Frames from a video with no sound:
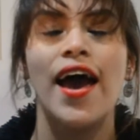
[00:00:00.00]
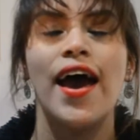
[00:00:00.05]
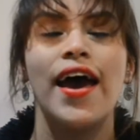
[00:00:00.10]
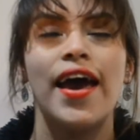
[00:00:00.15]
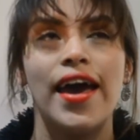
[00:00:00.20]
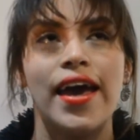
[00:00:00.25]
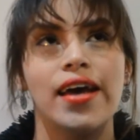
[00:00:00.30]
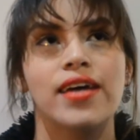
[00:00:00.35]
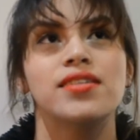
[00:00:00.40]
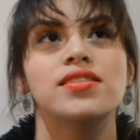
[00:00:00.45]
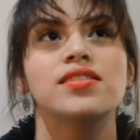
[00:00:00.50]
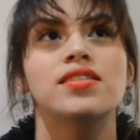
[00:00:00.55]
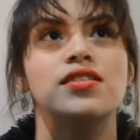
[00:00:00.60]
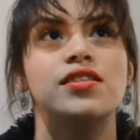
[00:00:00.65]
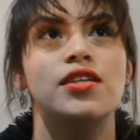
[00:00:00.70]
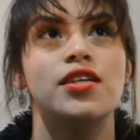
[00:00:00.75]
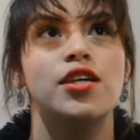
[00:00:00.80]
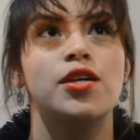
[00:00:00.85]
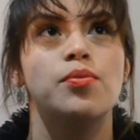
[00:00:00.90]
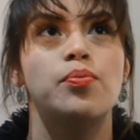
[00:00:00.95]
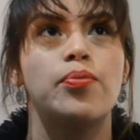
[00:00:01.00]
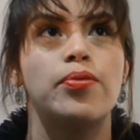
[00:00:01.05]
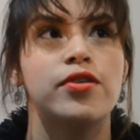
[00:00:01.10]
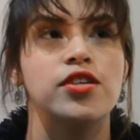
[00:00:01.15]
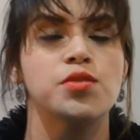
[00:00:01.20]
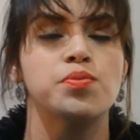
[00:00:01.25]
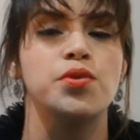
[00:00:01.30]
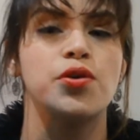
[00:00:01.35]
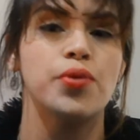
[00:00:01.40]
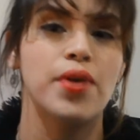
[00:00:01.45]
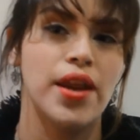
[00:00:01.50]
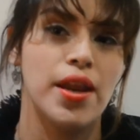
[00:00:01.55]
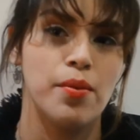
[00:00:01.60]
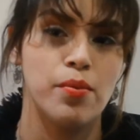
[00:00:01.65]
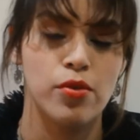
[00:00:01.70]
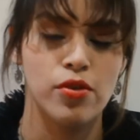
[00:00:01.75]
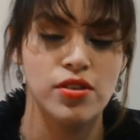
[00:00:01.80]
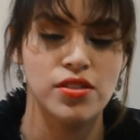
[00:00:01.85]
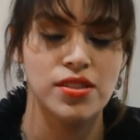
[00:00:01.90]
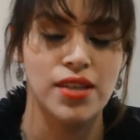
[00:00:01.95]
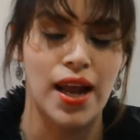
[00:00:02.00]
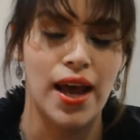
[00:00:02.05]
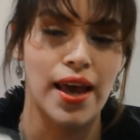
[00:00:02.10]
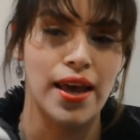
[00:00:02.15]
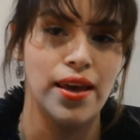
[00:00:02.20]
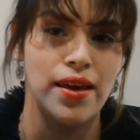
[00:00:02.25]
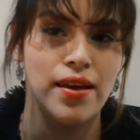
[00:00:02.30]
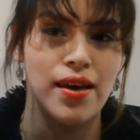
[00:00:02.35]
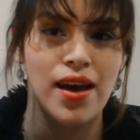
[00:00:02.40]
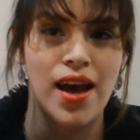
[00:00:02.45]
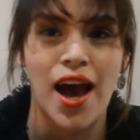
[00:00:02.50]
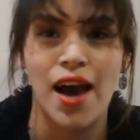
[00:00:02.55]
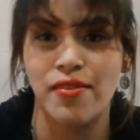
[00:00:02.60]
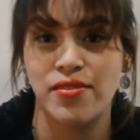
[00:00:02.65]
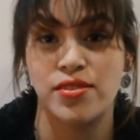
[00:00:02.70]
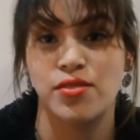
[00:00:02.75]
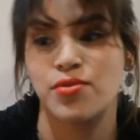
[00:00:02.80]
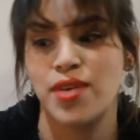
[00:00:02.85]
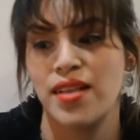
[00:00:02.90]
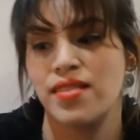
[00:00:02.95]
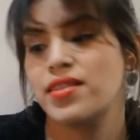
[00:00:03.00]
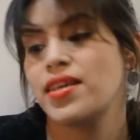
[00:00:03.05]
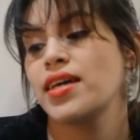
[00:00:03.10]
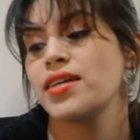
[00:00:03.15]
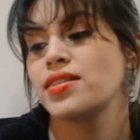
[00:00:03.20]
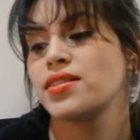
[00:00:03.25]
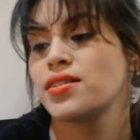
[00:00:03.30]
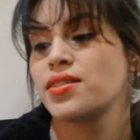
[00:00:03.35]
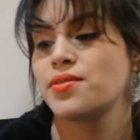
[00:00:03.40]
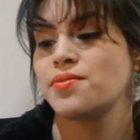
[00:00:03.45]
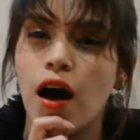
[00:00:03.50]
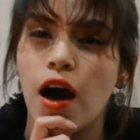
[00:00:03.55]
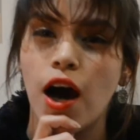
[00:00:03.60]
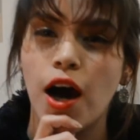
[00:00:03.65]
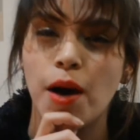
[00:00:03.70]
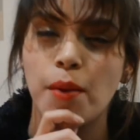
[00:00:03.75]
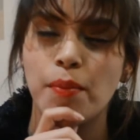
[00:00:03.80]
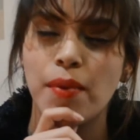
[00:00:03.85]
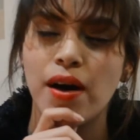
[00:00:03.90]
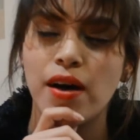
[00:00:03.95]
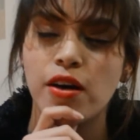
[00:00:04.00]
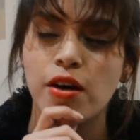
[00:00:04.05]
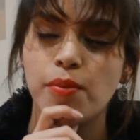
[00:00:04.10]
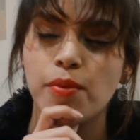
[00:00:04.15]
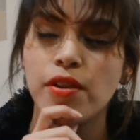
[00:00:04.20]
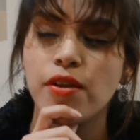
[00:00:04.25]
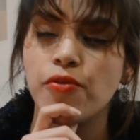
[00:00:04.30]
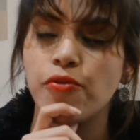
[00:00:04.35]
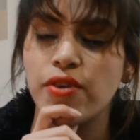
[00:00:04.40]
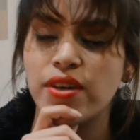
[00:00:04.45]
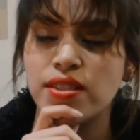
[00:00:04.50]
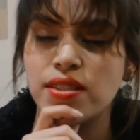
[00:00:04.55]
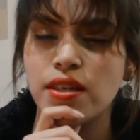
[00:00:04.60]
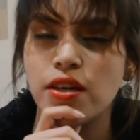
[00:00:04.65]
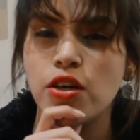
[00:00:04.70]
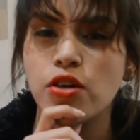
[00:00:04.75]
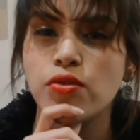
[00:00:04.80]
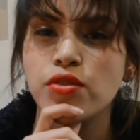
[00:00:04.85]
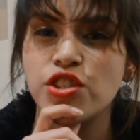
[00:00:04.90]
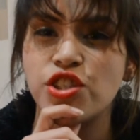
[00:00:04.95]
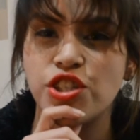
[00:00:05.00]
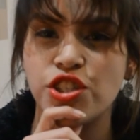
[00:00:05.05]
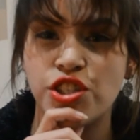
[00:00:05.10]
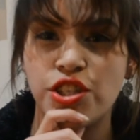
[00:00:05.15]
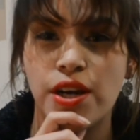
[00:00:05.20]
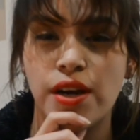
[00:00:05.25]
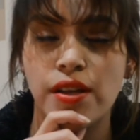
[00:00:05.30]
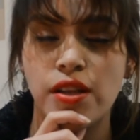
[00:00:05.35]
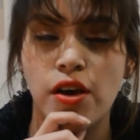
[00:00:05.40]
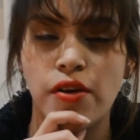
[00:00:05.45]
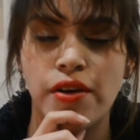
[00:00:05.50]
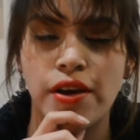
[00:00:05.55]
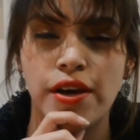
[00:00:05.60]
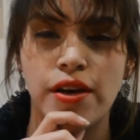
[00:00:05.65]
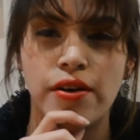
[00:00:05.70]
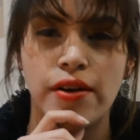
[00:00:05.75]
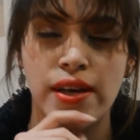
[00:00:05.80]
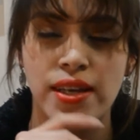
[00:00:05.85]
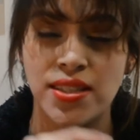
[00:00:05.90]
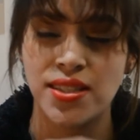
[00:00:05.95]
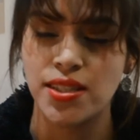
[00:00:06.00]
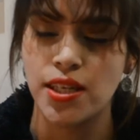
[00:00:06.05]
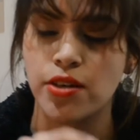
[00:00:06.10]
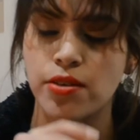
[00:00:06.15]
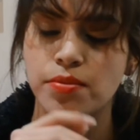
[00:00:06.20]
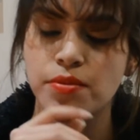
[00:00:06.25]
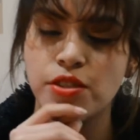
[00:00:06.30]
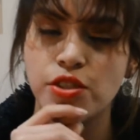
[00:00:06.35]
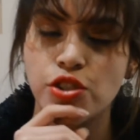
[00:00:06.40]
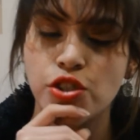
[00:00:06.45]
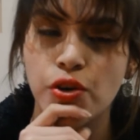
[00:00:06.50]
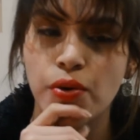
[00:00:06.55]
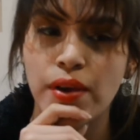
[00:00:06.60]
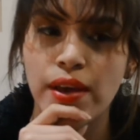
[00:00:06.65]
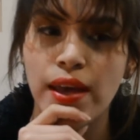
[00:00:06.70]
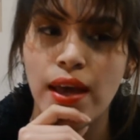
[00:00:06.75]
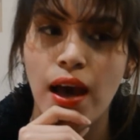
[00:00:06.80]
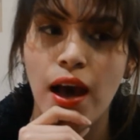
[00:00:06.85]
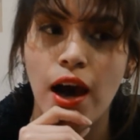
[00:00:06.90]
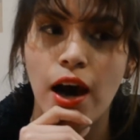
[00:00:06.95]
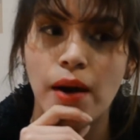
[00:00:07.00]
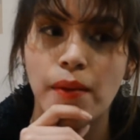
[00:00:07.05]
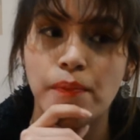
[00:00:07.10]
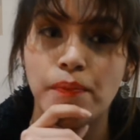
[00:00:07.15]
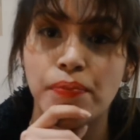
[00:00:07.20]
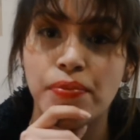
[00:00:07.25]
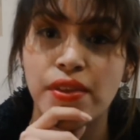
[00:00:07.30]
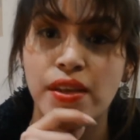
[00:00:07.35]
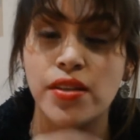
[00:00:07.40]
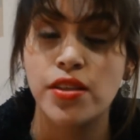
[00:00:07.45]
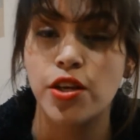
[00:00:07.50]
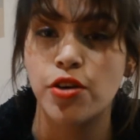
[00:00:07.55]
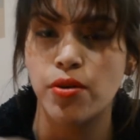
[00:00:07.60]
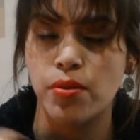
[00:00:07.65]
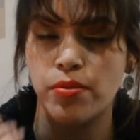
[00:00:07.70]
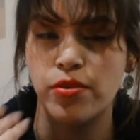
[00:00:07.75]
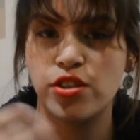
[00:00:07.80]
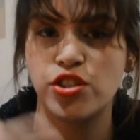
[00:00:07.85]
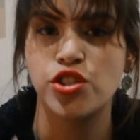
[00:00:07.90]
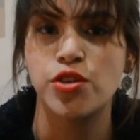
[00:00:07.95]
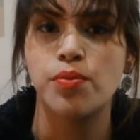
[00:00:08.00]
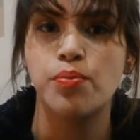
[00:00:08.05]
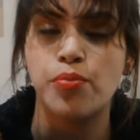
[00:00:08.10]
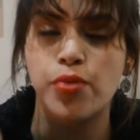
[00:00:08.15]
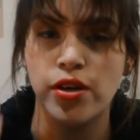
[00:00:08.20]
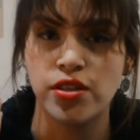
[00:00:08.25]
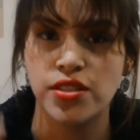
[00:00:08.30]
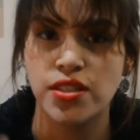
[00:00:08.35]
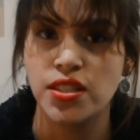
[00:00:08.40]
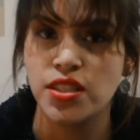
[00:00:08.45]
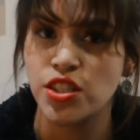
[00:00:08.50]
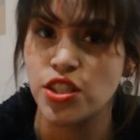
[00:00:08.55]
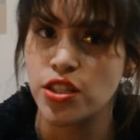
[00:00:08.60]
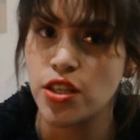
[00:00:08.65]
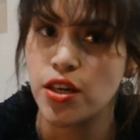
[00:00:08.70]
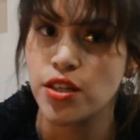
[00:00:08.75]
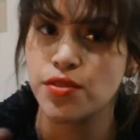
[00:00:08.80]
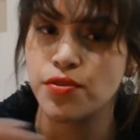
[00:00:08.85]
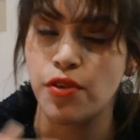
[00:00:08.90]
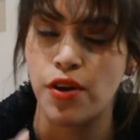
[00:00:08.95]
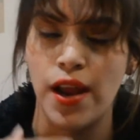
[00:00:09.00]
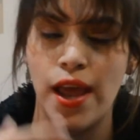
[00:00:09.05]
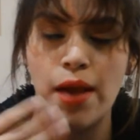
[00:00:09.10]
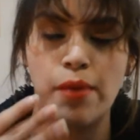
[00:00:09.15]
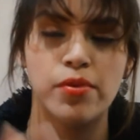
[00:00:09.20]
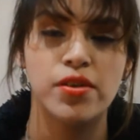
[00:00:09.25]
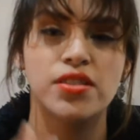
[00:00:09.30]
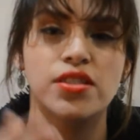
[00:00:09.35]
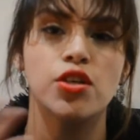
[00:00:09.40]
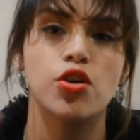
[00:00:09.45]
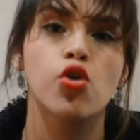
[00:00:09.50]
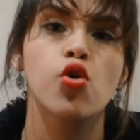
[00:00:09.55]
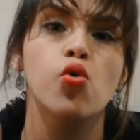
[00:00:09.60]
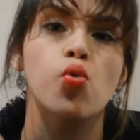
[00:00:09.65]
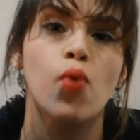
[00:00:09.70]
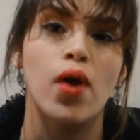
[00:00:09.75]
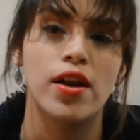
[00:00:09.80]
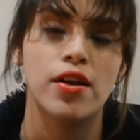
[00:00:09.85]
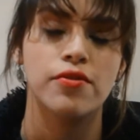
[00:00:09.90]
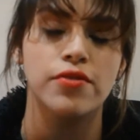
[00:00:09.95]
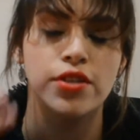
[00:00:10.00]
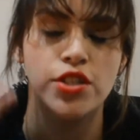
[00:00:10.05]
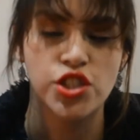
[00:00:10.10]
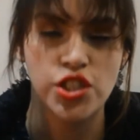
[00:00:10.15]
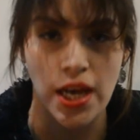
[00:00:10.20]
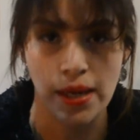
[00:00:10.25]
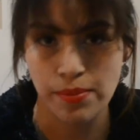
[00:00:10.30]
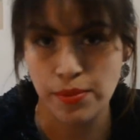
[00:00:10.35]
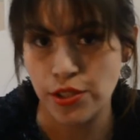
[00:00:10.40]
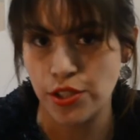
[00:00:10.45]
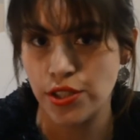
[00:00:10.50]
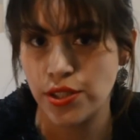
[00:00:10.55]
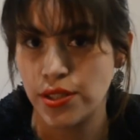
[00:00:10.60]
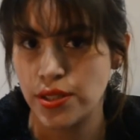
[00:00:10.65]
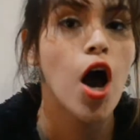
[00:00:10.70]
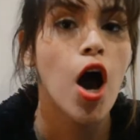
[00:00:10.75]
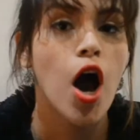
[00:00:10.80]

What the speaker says: and the Prosper reading books that I haven't read yet. A couple of weeks ago, she shared on her Instagram story the revision process she does for every single one of her chapters.